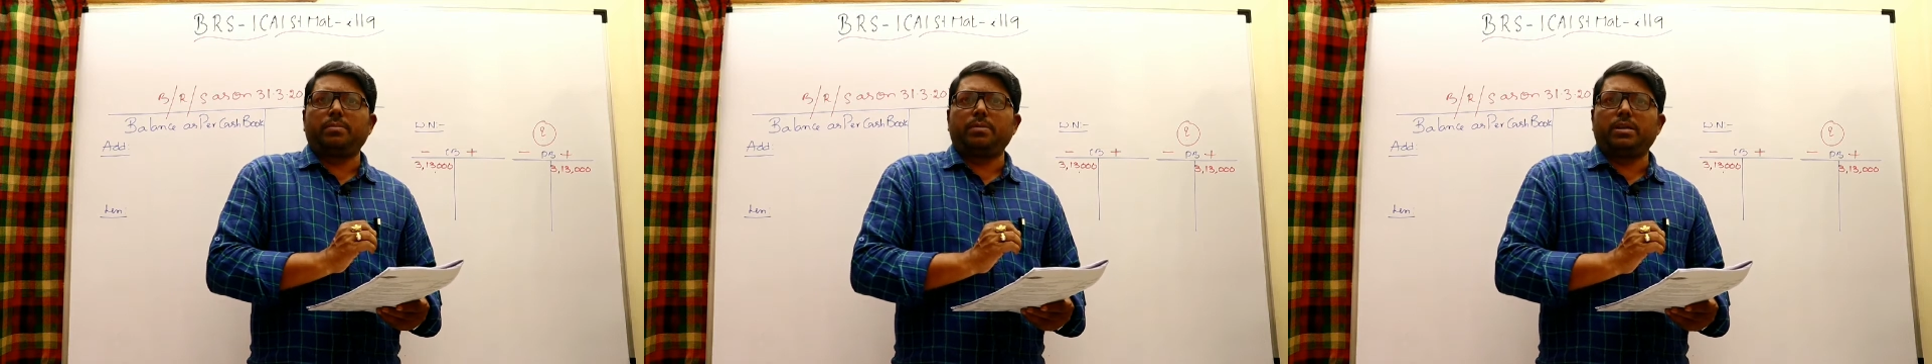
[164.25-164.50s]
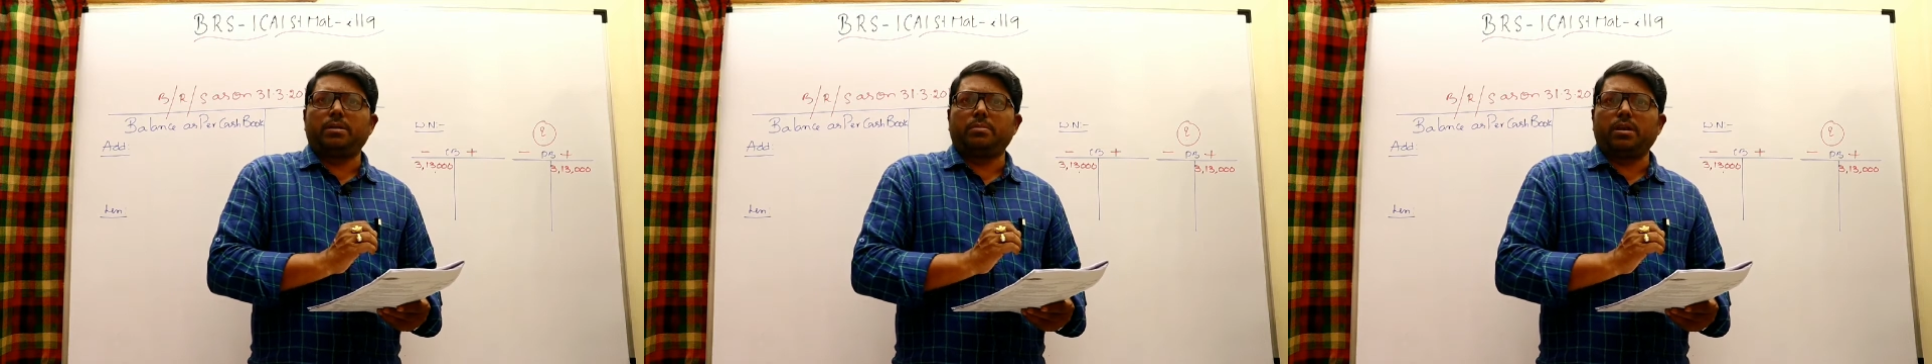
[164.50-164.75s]

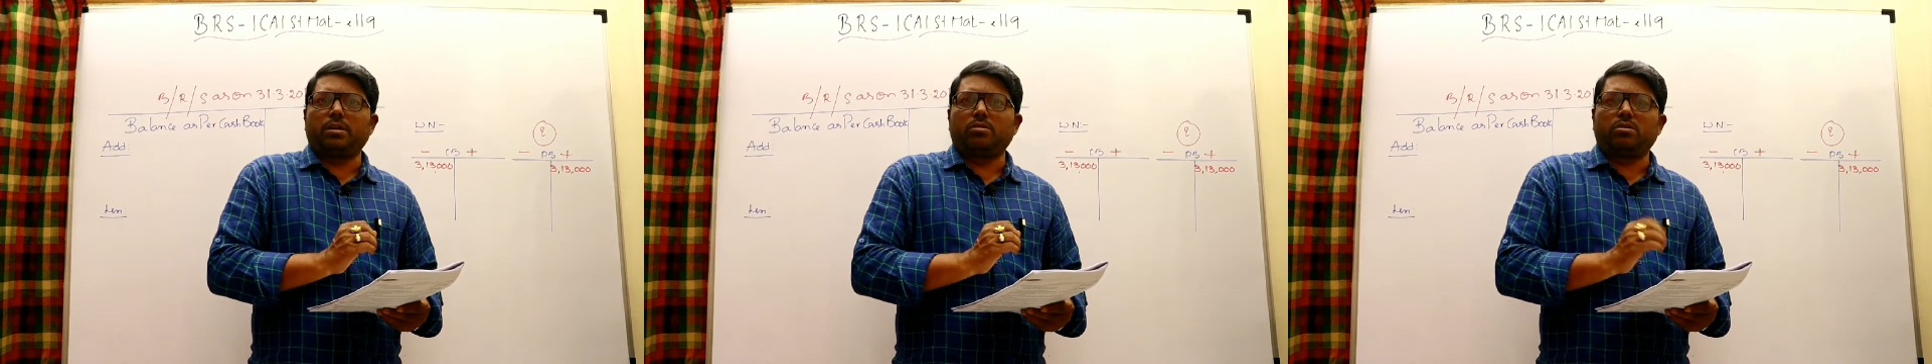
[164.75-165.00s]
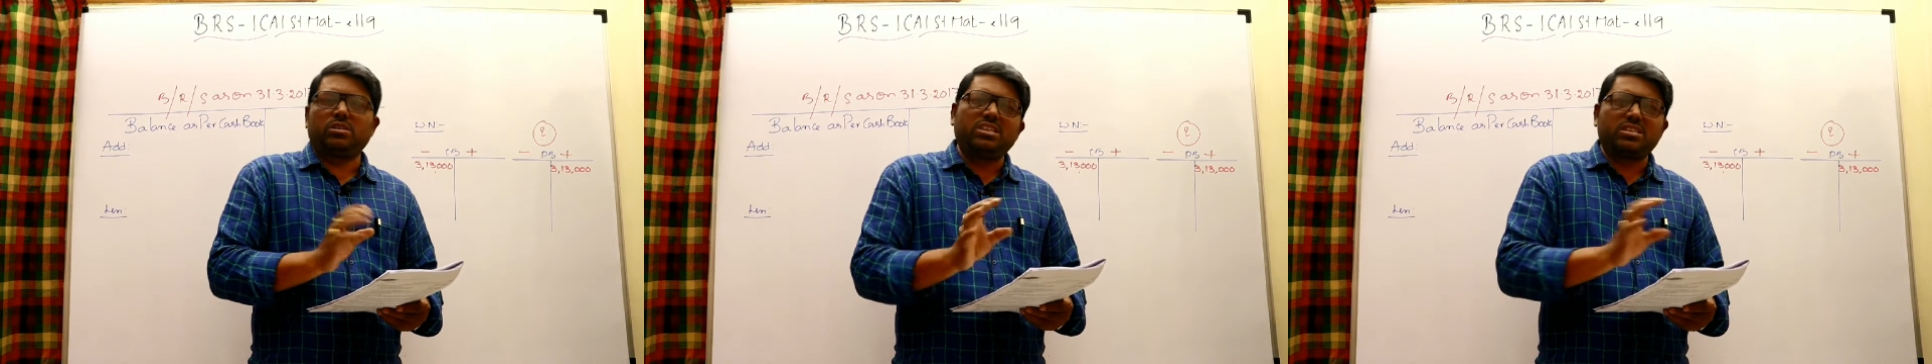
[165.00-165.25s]
book to
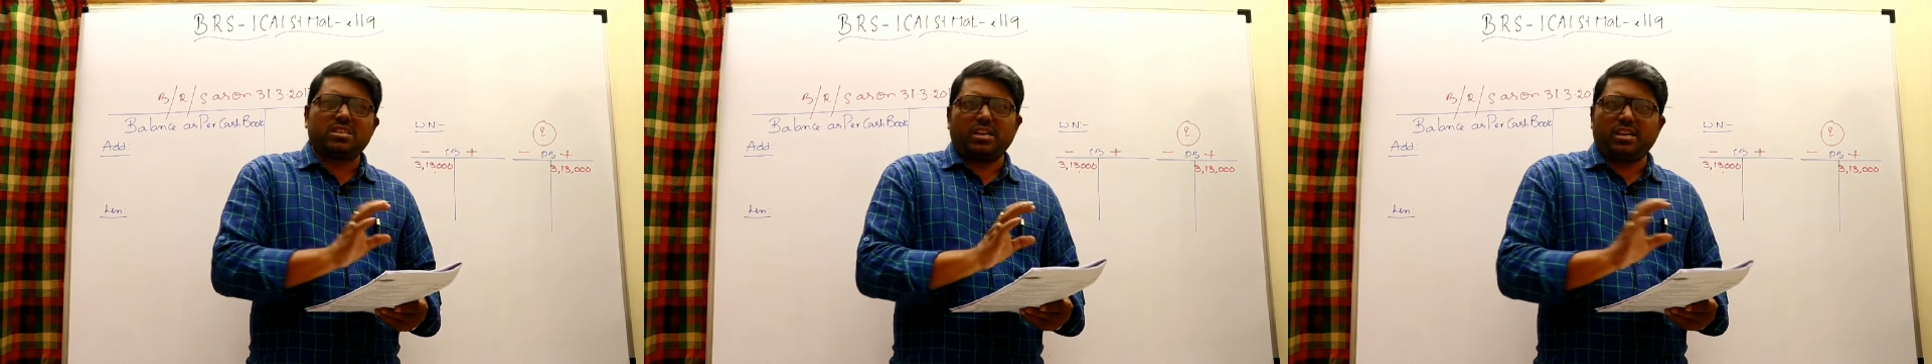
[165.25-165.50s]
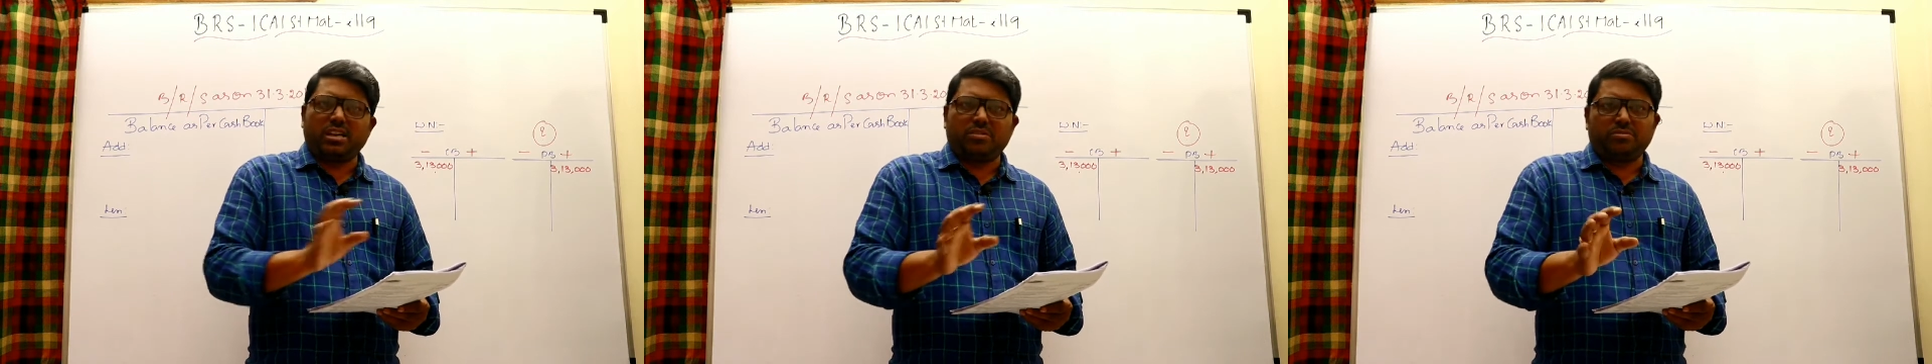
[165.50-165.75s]
passbook and
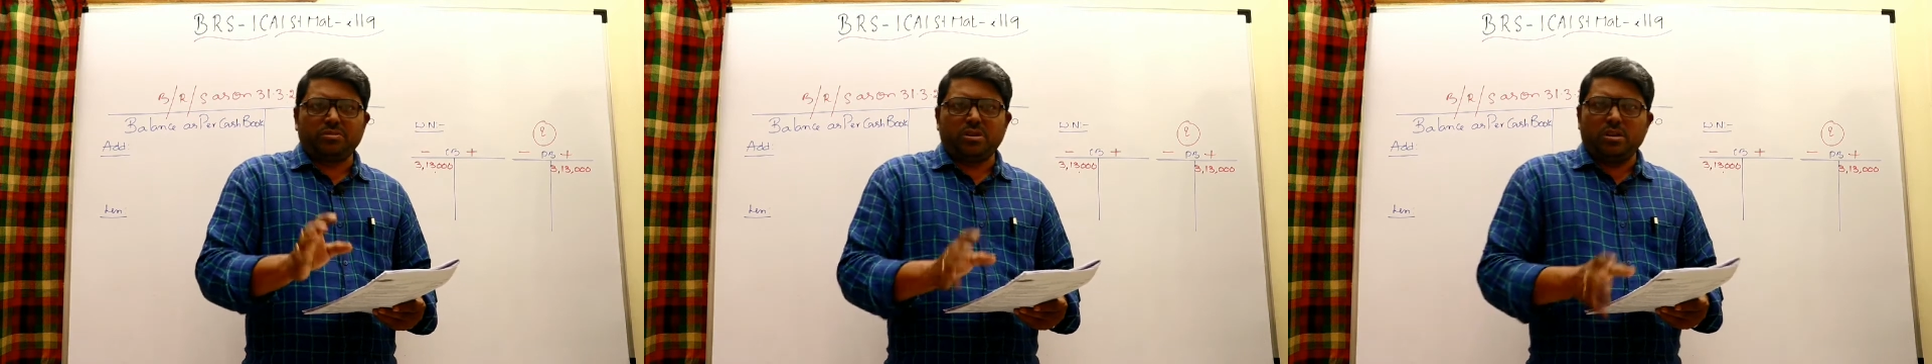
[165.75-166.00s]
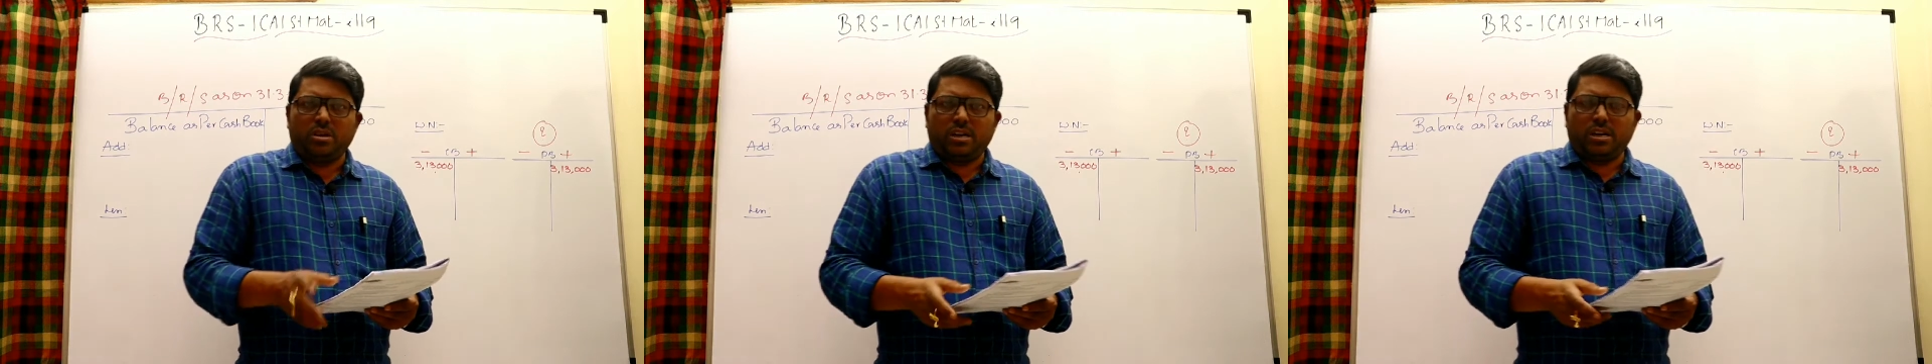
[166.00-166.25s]
passbook to
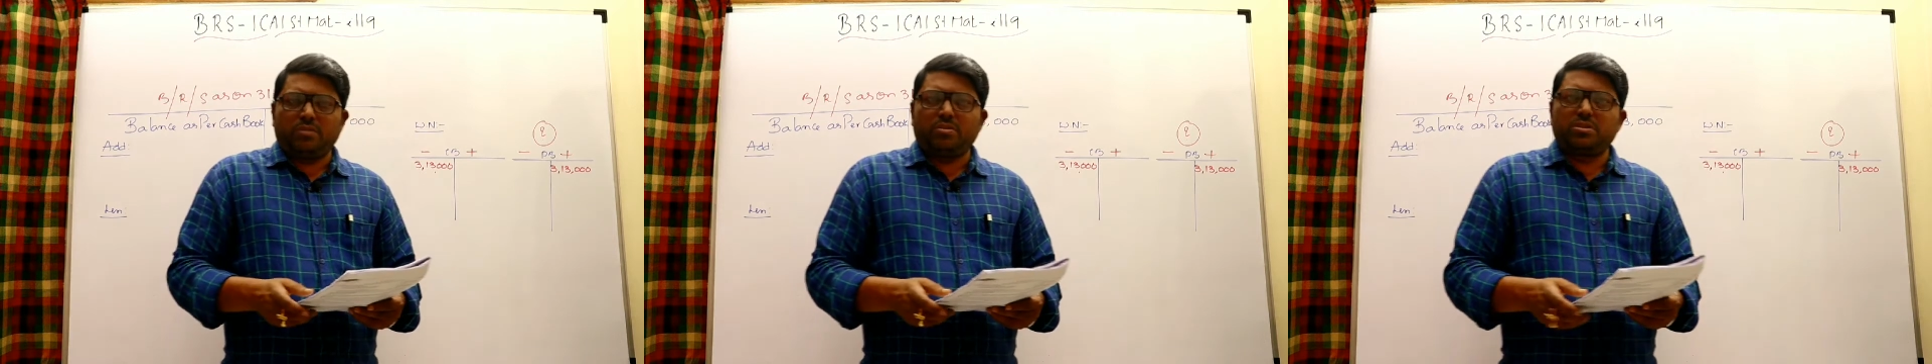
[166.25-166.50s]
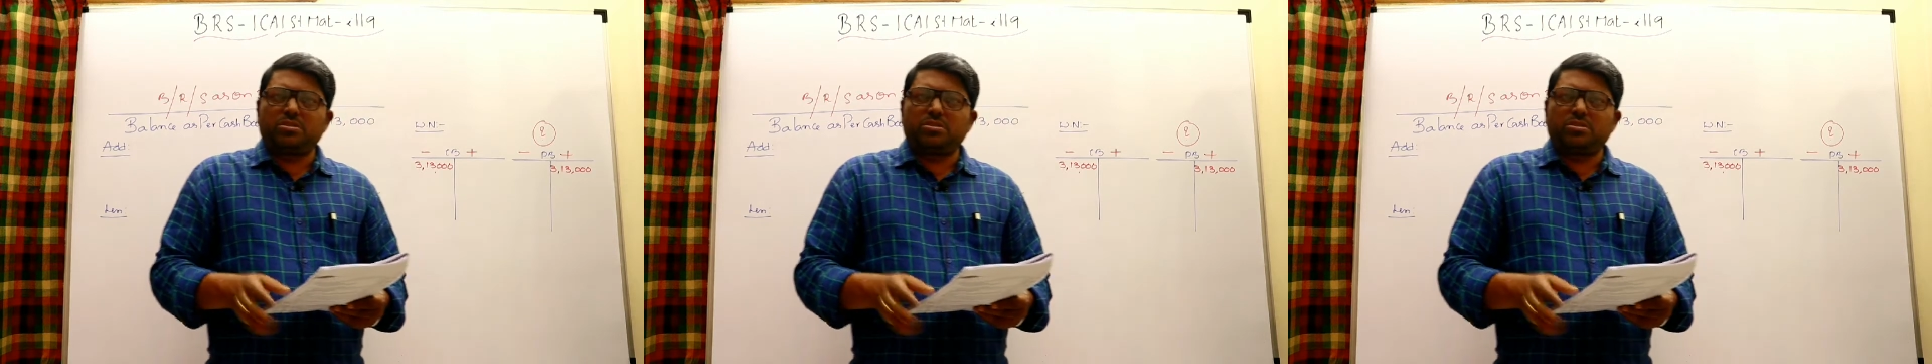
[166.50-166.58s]
cash book.